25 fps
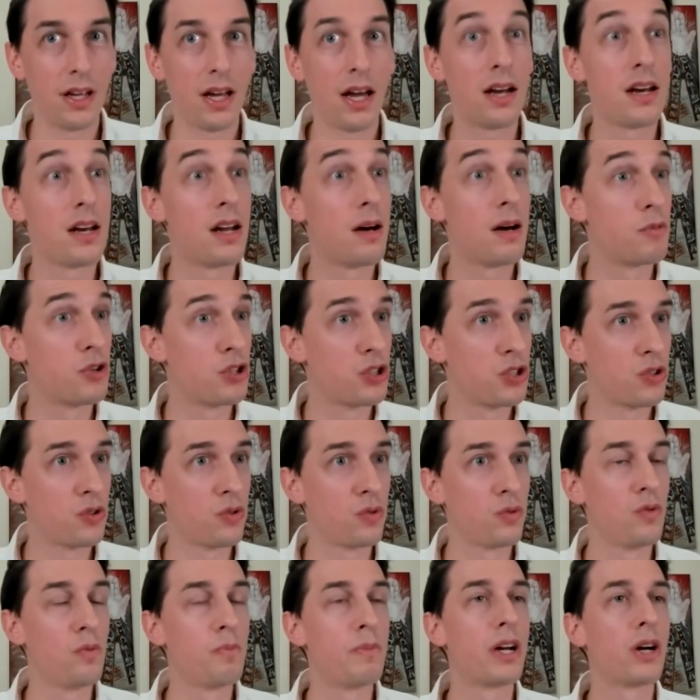And number
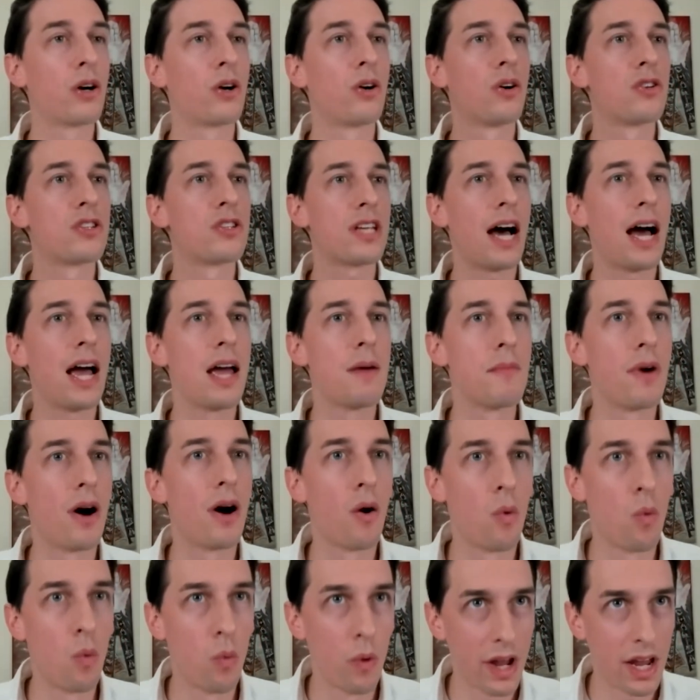two, because I am
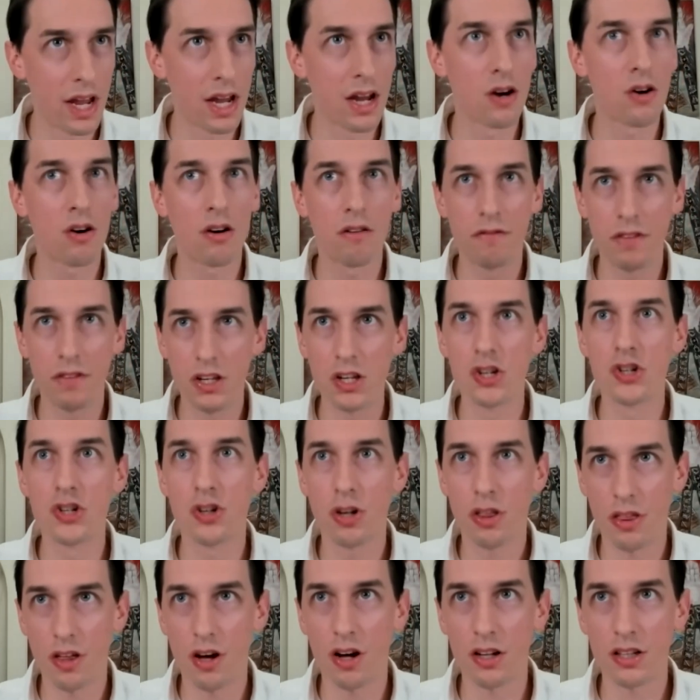aware of
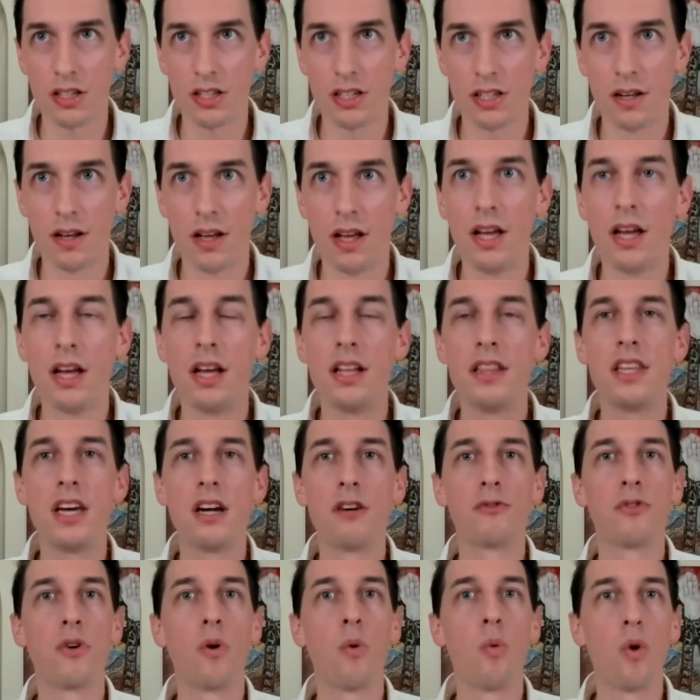each thought.
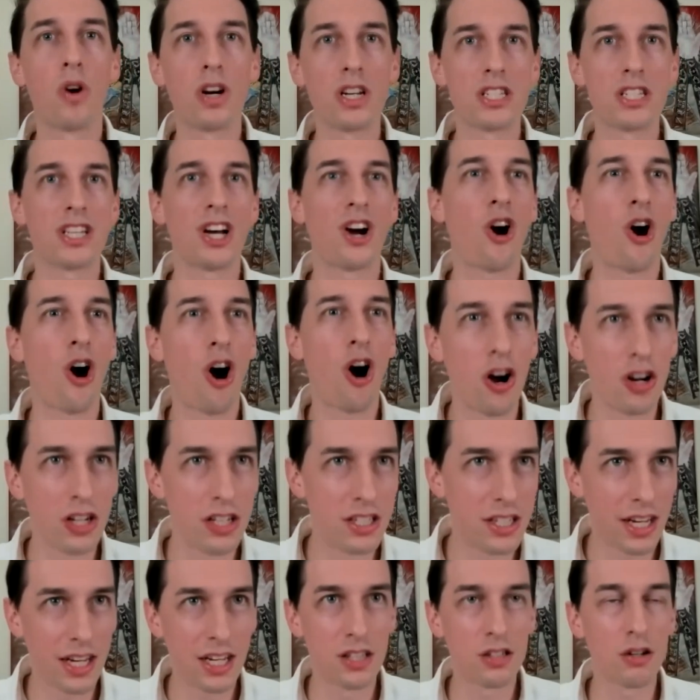Therefore, what is the
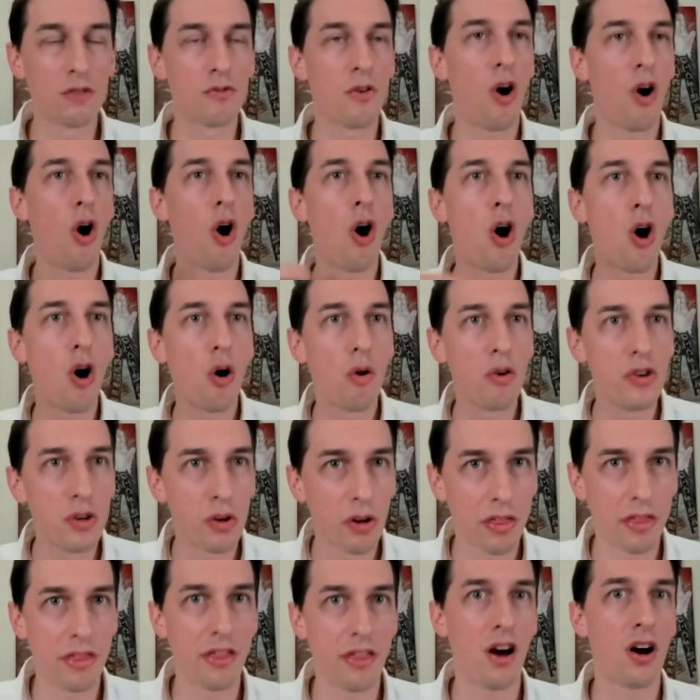content of all
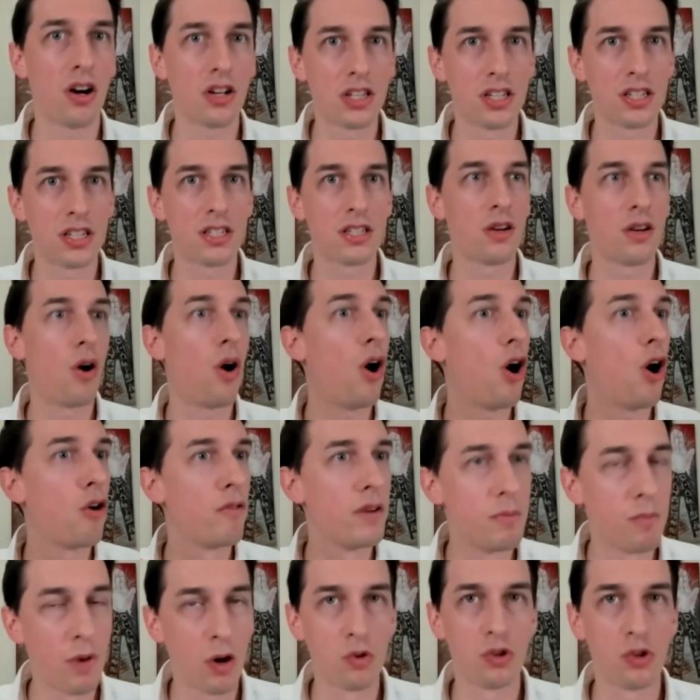your thoughts,
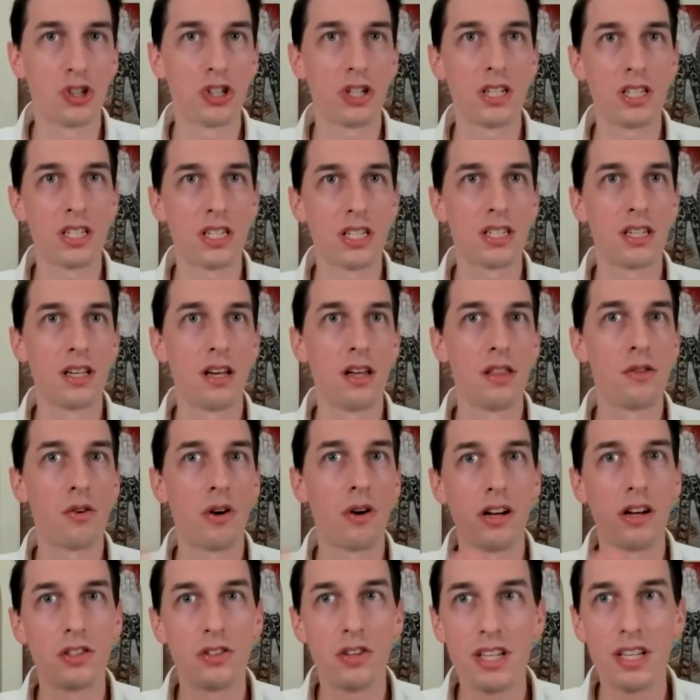all emotions
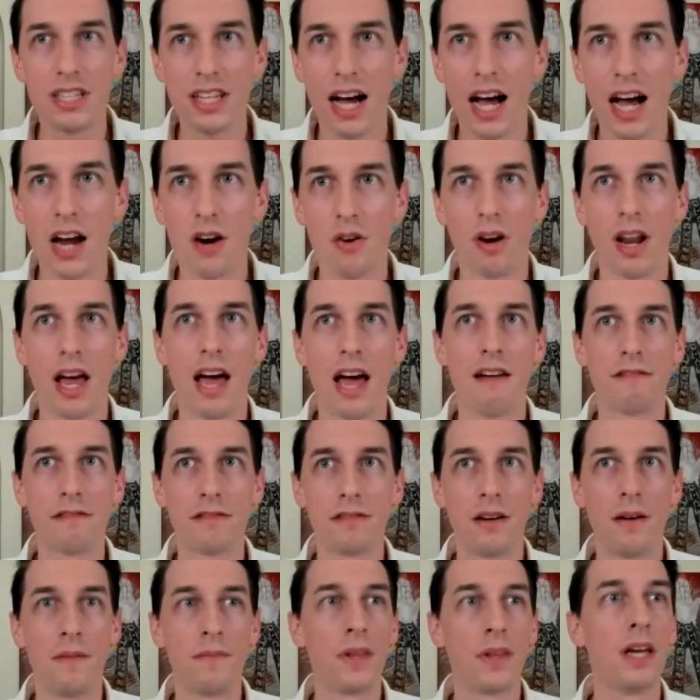throughout the entire
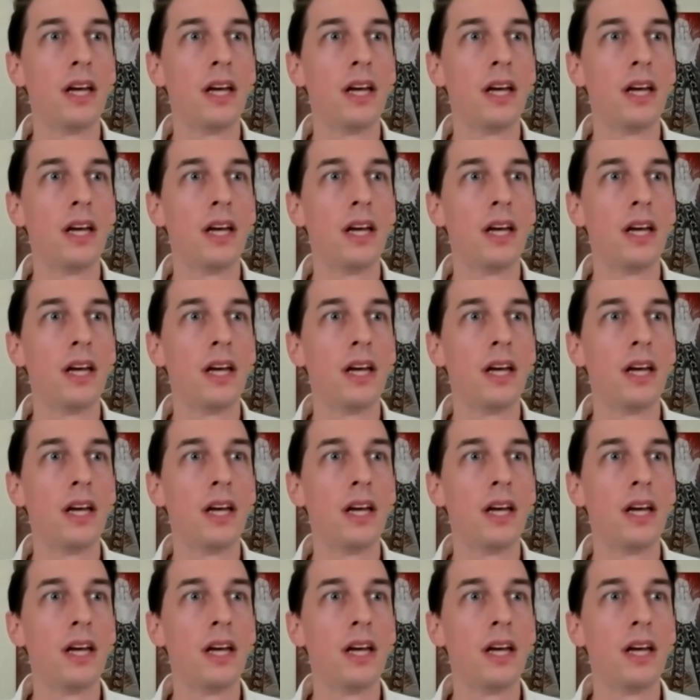life?